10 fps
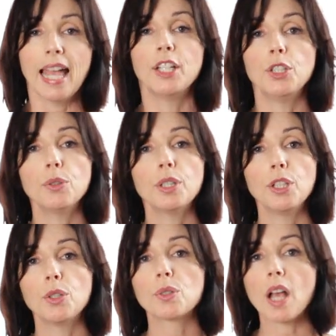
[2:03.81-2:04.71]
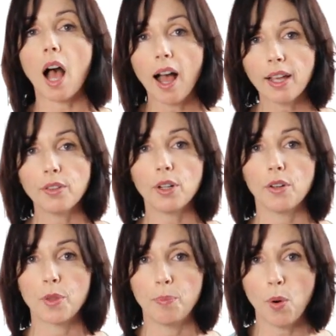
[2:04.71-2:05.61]
And you can use either
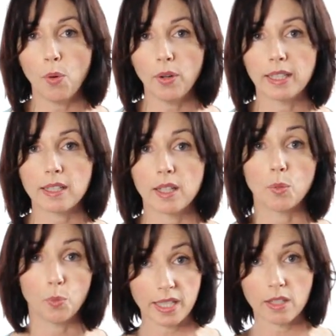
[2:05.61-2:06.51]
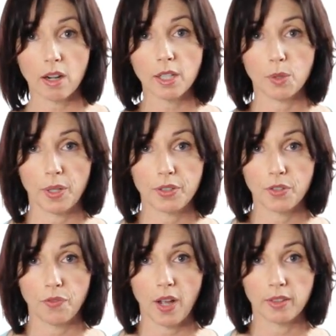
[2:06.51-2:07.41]
of the points that we started with
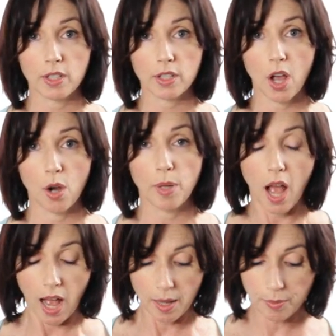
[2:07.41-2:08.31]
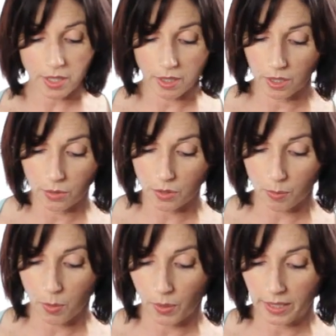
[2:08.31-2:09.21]
to find the slope. I'm just going to use
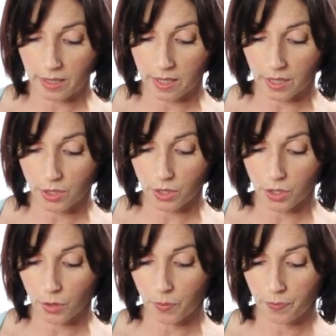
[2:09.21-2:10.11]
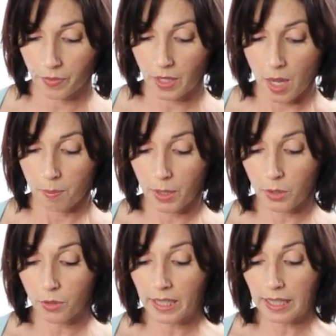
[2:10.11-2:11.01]
the point 6, 2. But
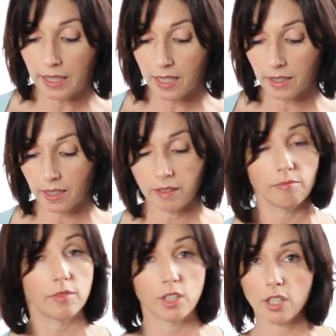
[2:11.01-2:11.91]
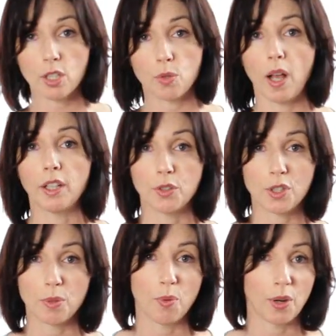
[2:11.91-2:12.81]
you could easily, just as well,
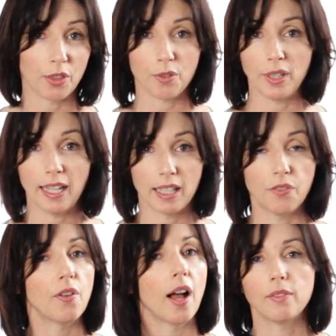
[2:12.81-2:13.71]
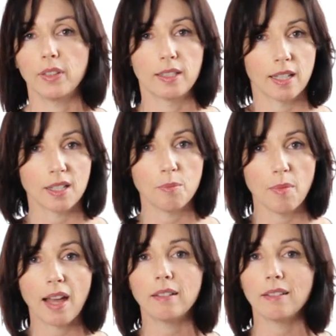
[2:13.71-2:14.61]
use the point 3, negative 5. It doesn't
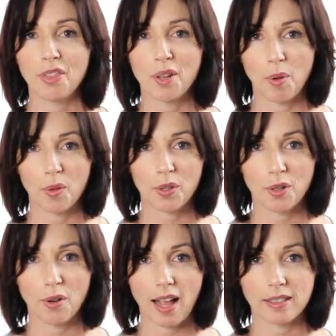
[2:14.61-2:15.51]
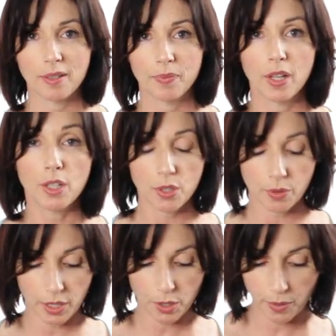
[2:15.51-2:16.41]
matter. They're both correct.
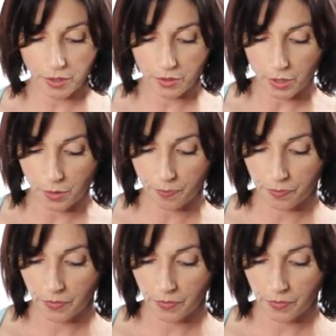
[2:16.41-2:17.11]
So here's what you do.